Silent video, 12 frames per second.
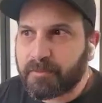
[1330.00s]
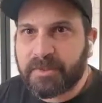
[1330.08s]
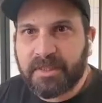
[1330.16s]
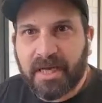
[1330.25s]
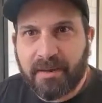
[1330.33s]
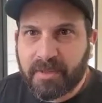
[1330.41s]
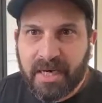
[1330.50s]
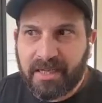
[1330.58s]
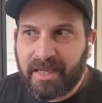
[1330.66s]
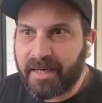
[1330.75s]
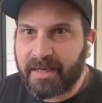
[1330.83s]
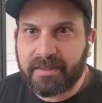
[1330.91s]
some
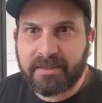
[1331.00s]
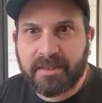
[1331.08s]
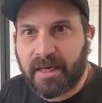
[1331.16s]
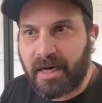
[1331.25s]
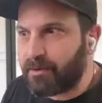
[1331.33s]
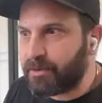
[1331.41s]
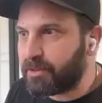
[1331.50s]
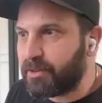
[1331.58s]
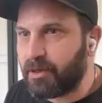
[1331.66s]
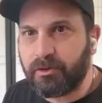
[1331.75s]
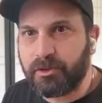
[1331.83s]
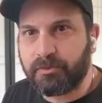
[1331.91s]
clients, see how it
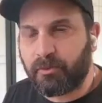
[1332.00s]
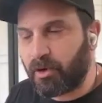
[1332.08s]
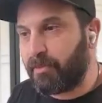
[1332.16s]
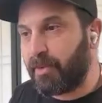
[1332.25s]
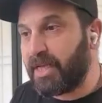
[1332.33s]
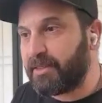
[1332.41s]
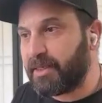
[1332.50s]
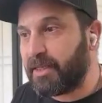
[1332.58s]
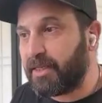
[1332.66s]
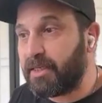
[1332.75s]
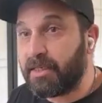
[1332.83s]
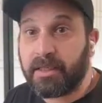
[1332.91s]
goes
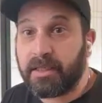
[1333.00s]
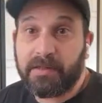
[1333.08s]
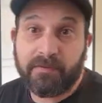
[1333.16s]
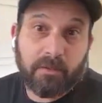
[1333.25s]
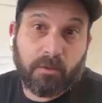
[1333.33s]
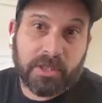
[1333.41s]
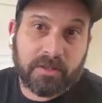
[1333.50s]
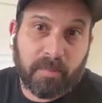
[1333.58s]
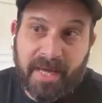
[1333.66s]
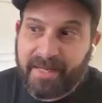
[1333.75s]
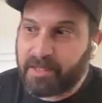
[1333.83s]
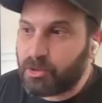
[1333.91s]
programmatically. If they want to
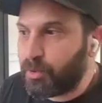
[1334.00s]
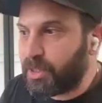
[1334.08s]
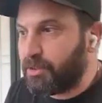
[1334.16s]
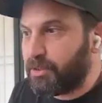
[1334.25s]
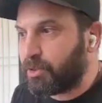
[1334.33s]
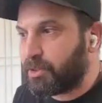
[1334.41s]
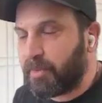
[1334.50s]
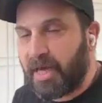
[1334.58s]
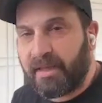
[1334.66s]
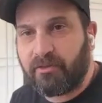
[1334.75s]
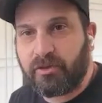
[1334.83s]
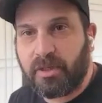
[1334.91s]
manage, we can do it
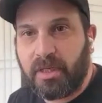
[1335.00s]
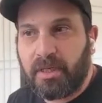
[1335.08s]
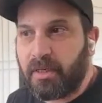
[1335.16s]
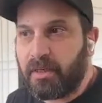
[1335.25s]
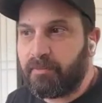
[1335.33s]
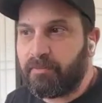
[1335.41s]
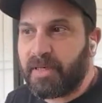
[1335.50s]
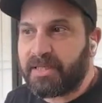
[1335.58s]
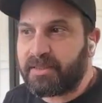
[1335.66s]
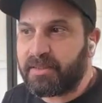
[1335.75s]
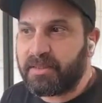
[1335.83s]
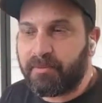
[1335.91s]
managed.
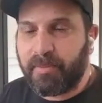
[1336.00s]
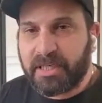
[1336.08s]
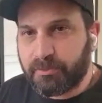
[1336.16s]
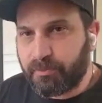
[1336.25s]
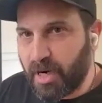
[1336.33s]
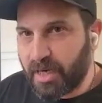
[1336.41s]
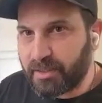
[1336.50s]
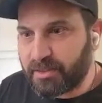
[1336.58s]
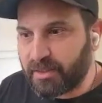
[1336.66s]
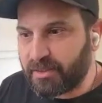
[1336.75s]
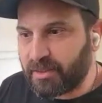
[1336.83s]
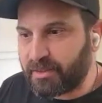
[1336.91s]
But the best
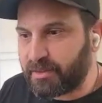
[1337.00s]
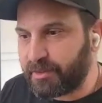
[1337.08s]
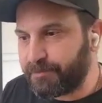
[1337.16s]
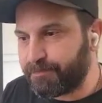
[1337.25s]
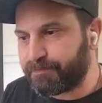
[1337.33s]
practices is